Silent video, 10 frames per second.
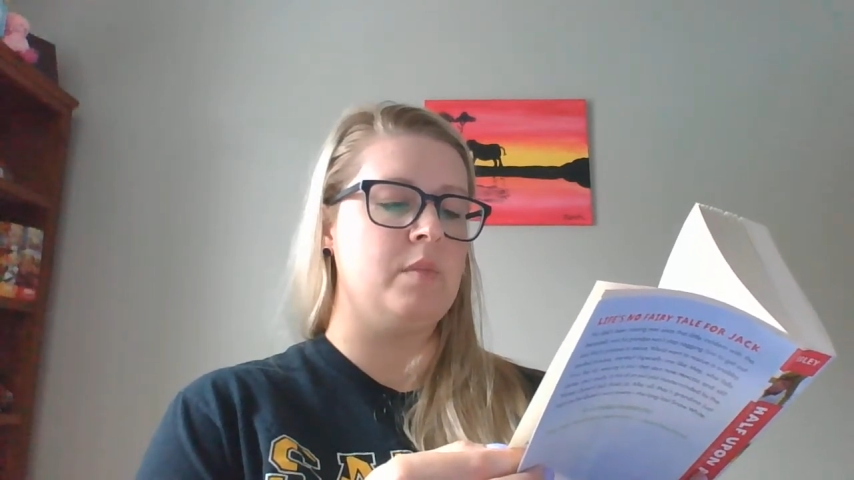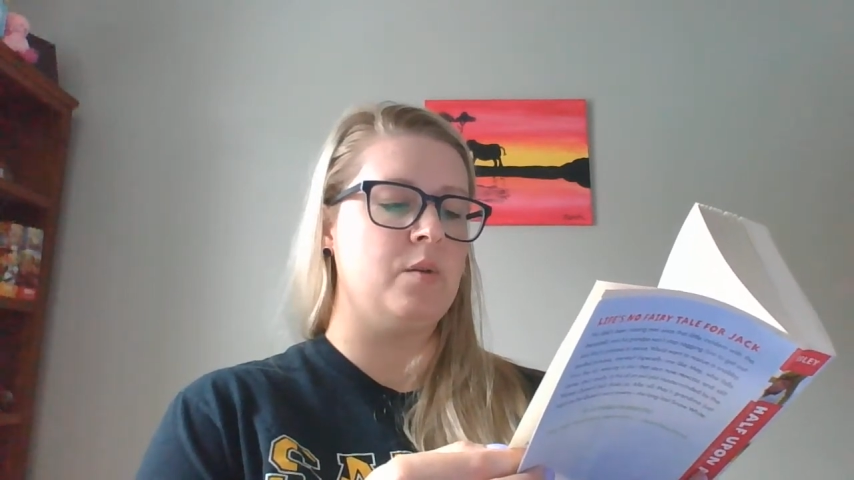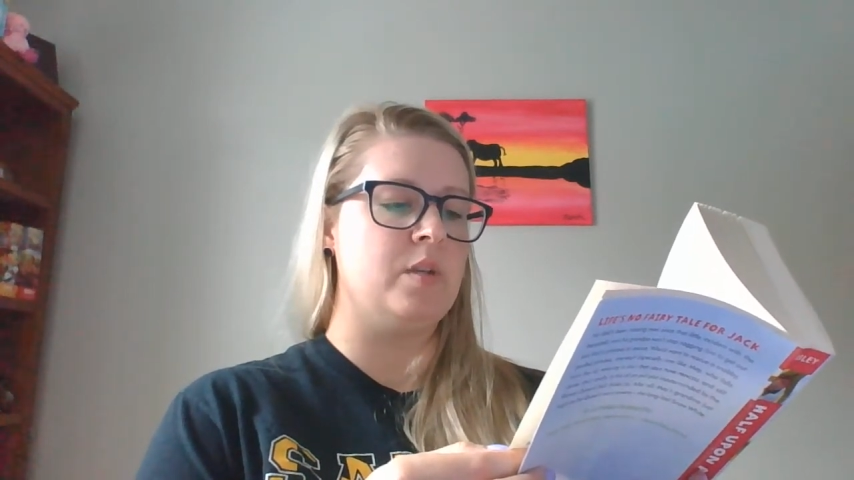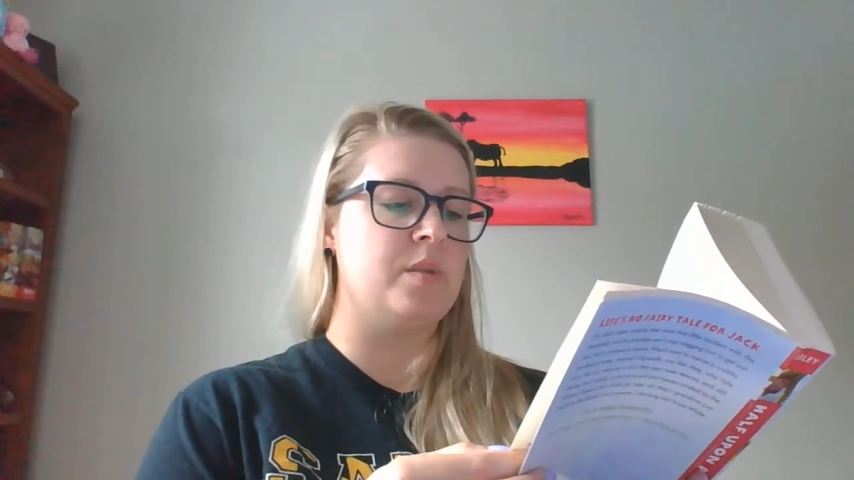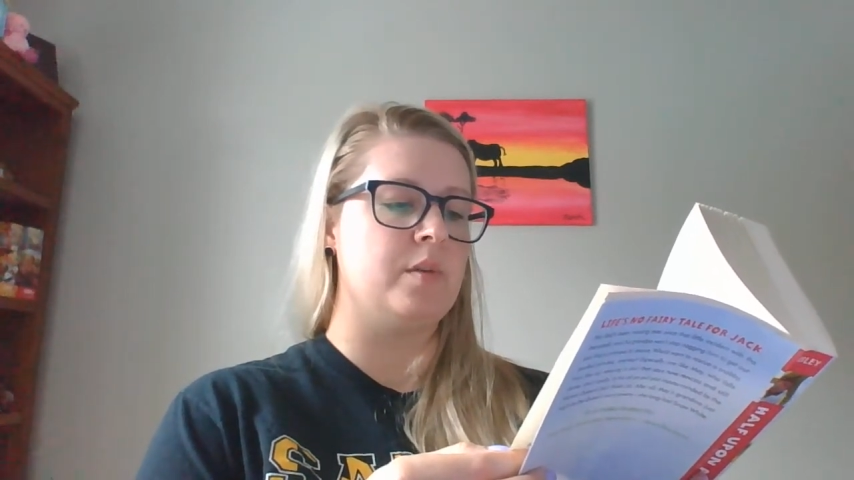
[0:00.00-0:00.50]
May
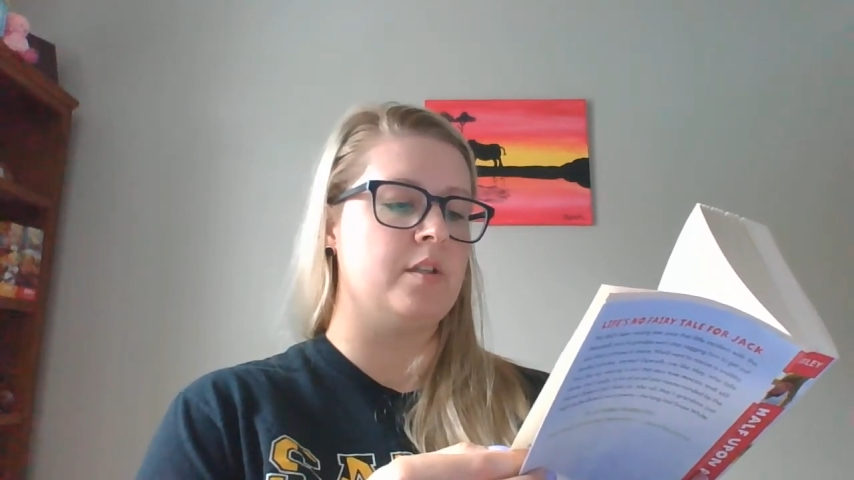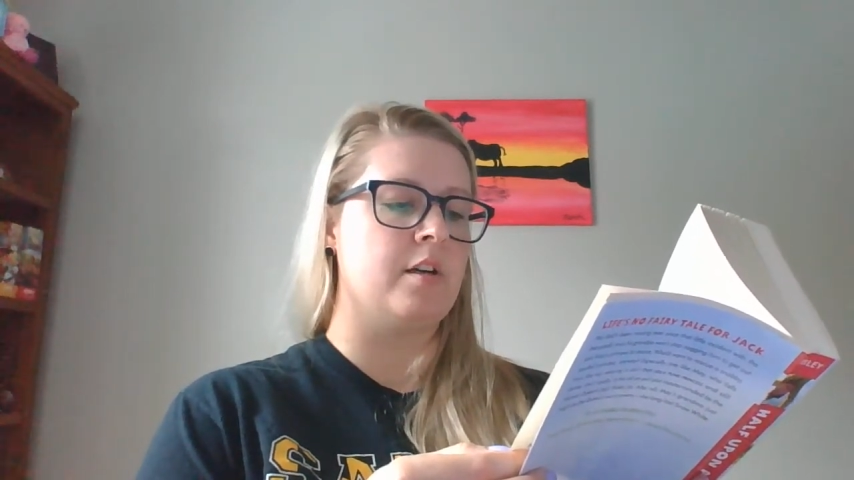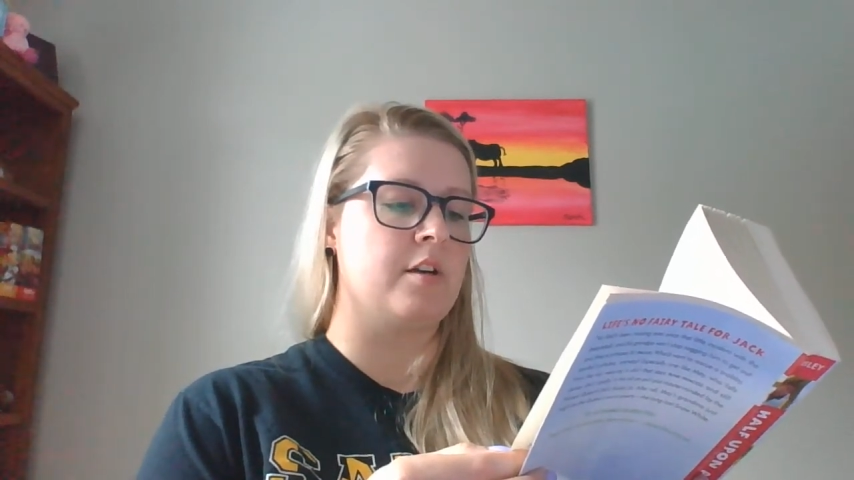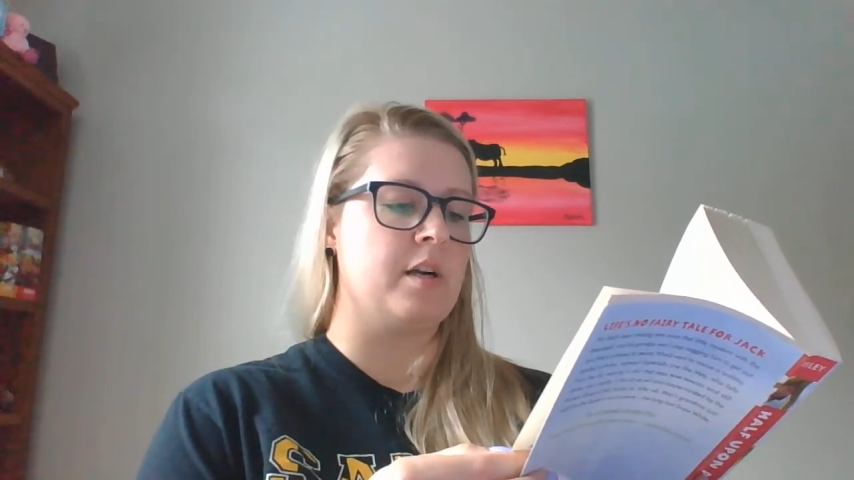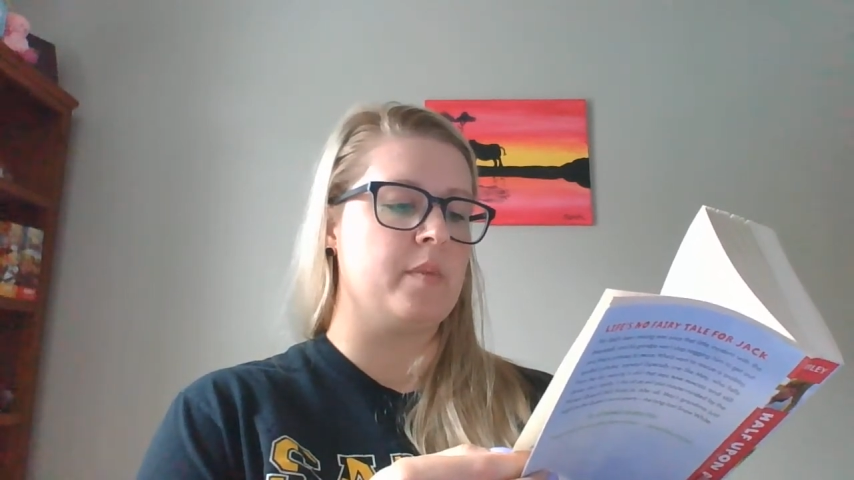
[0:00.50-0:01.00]
whispered to
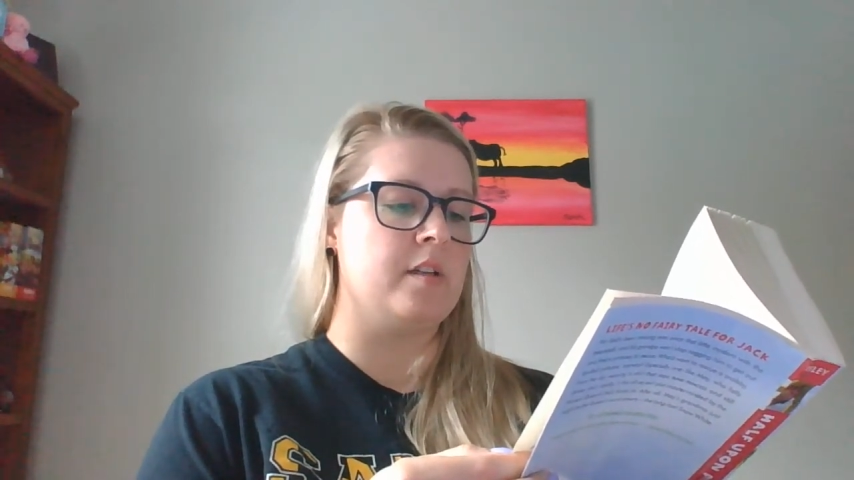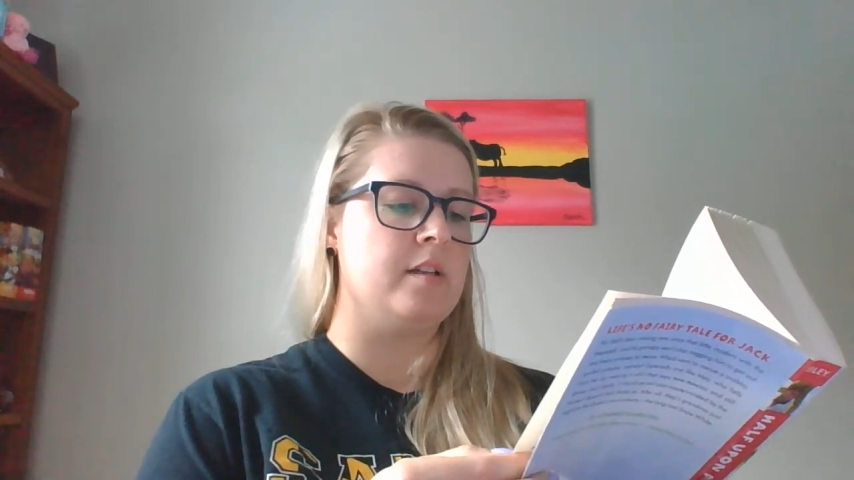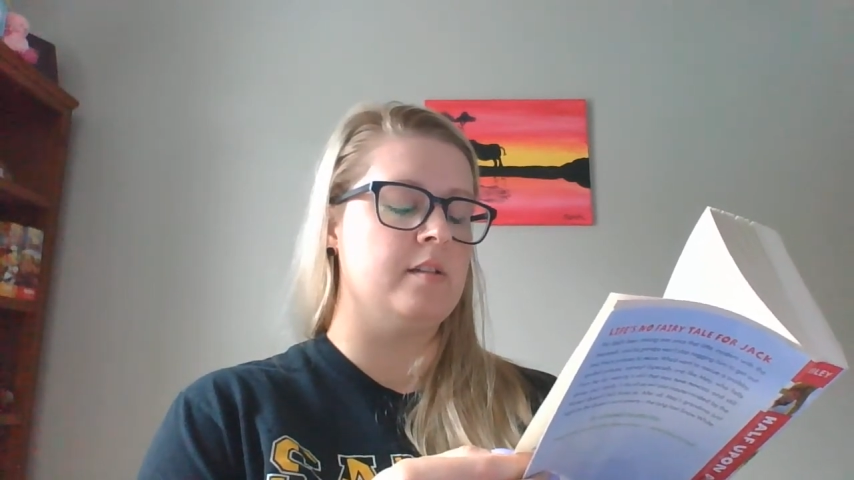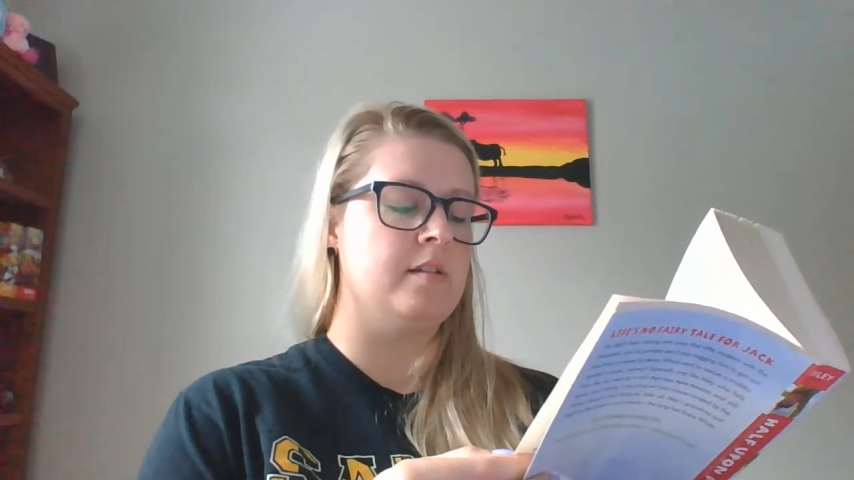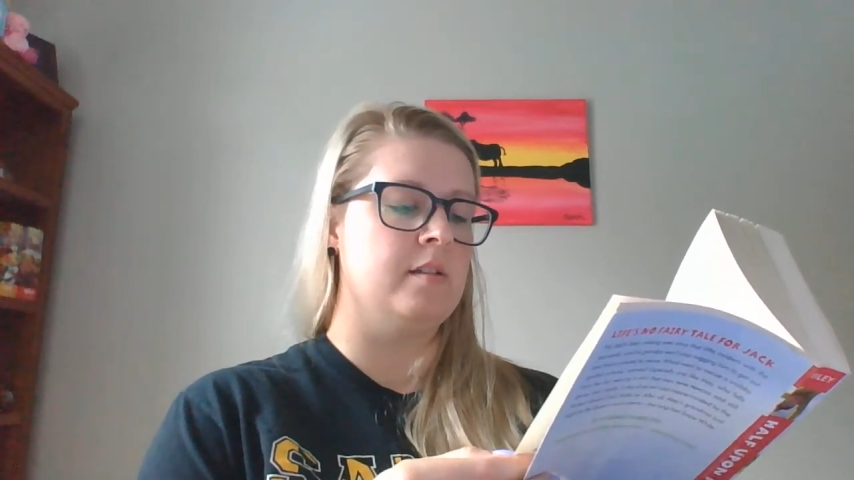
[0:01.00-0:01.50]
her grandmother.